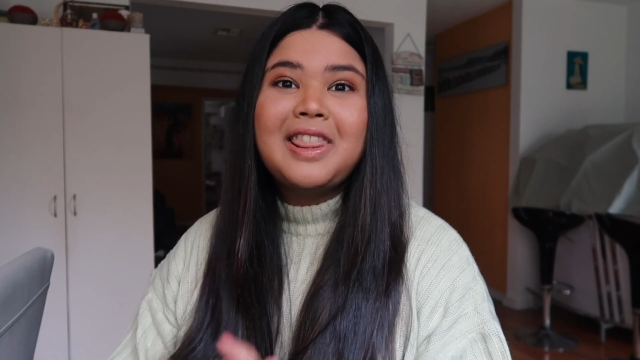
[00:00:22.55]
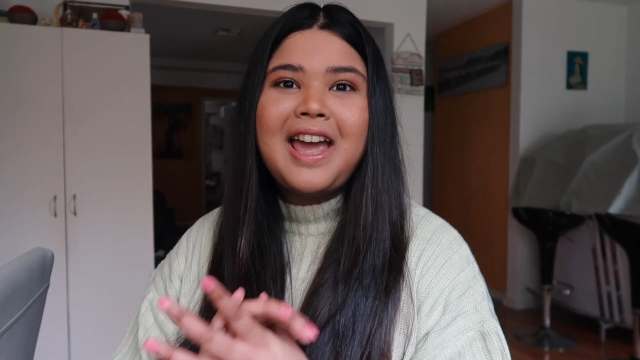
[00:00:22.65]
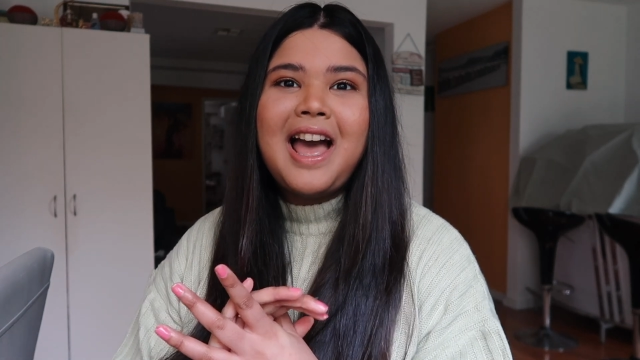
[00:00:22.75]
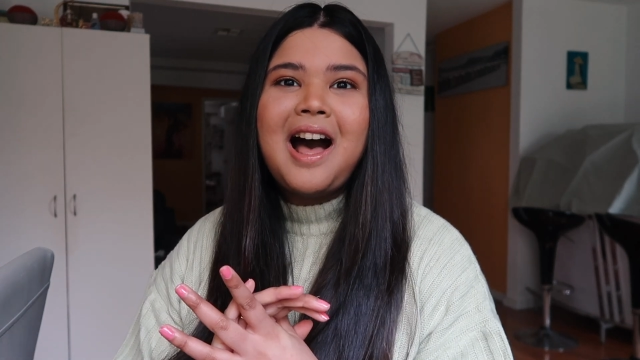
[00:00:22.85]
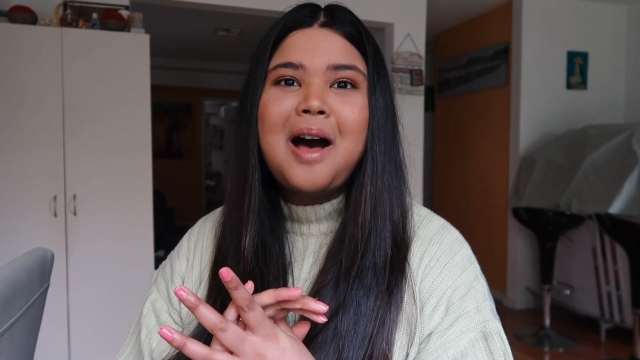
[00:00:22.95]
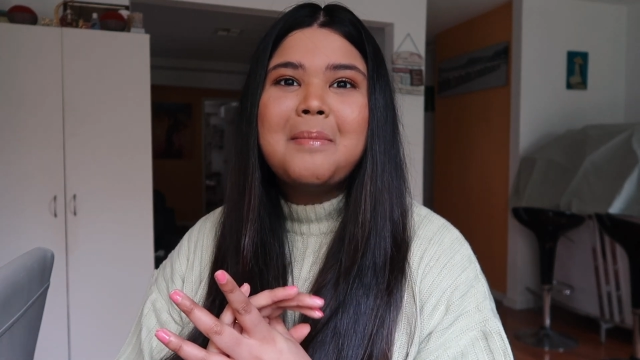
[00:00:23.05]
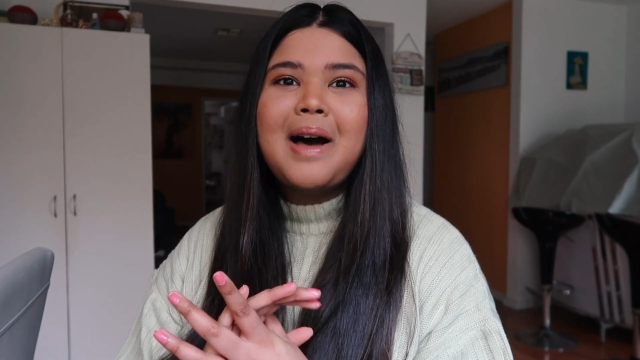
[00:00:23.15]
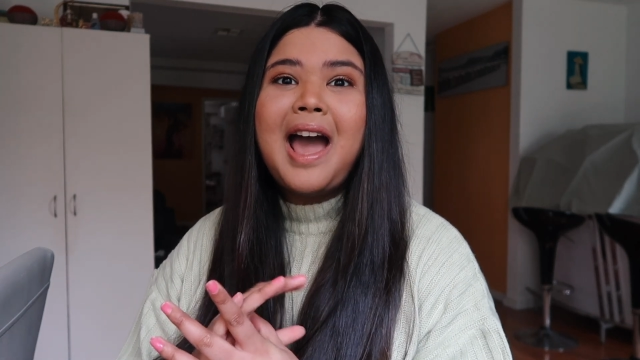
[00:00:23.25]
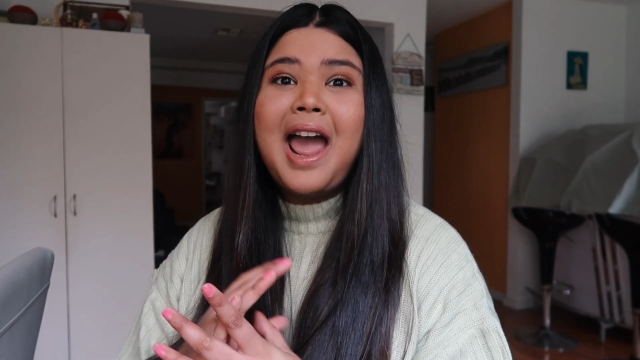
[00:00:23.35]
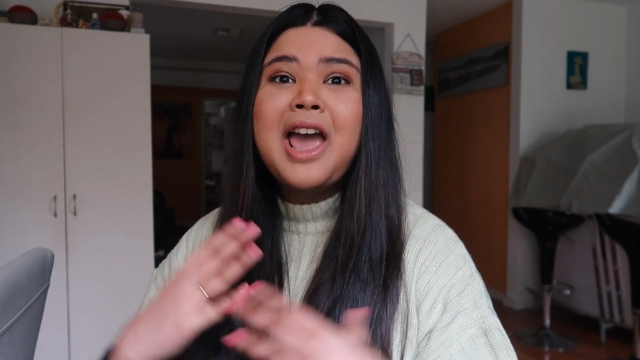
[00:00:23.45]
They are
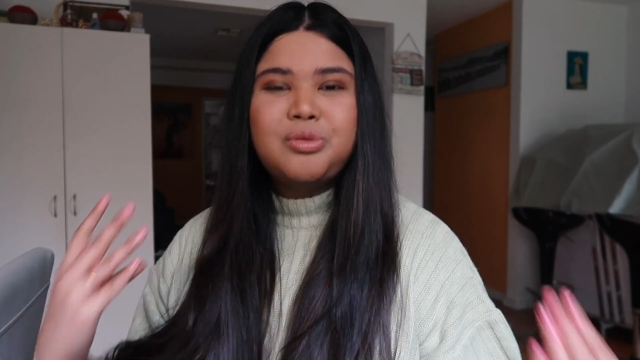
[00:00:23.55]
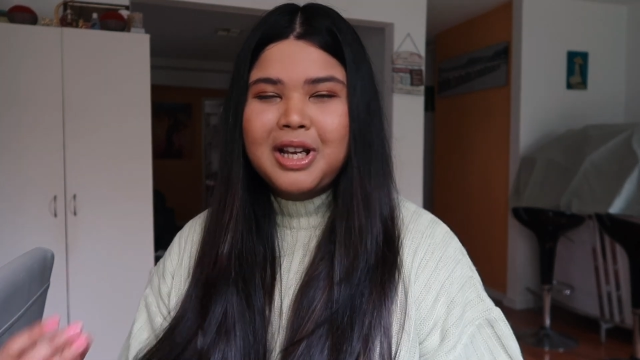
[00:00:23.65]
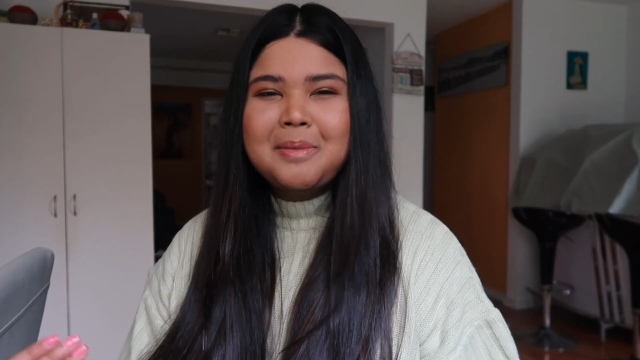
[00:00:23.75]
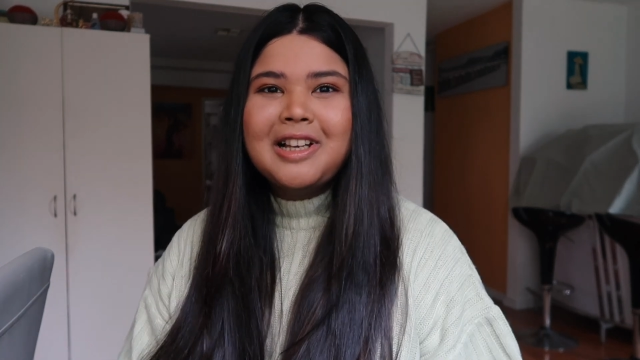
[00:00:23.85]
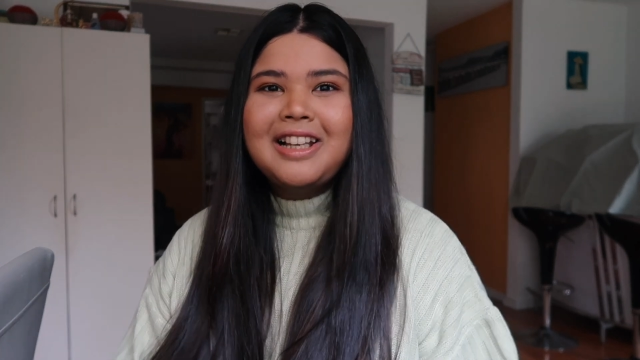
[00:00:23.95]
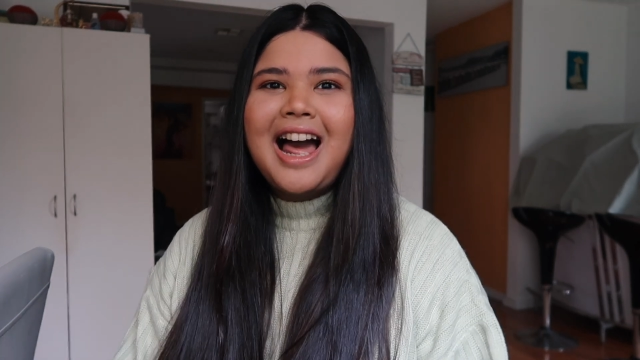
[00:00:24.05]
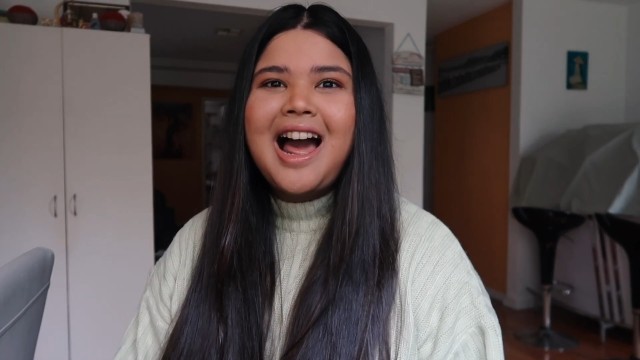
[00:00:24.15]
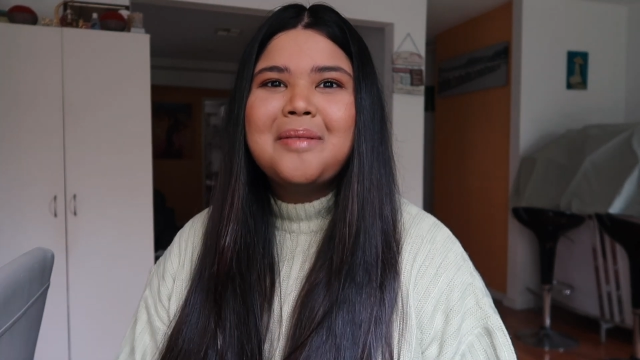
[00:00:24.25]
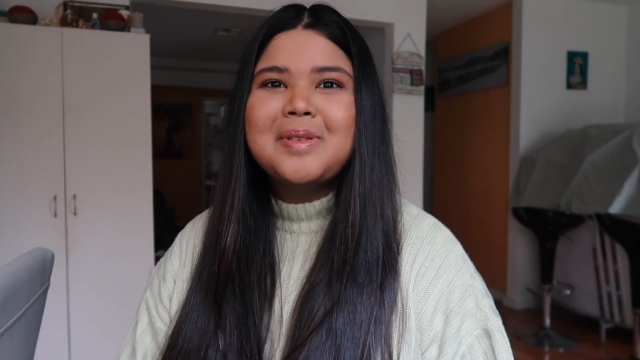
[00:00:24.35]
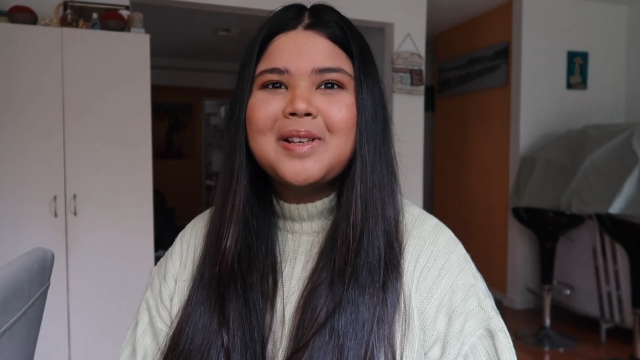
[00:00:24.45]
my dream collab,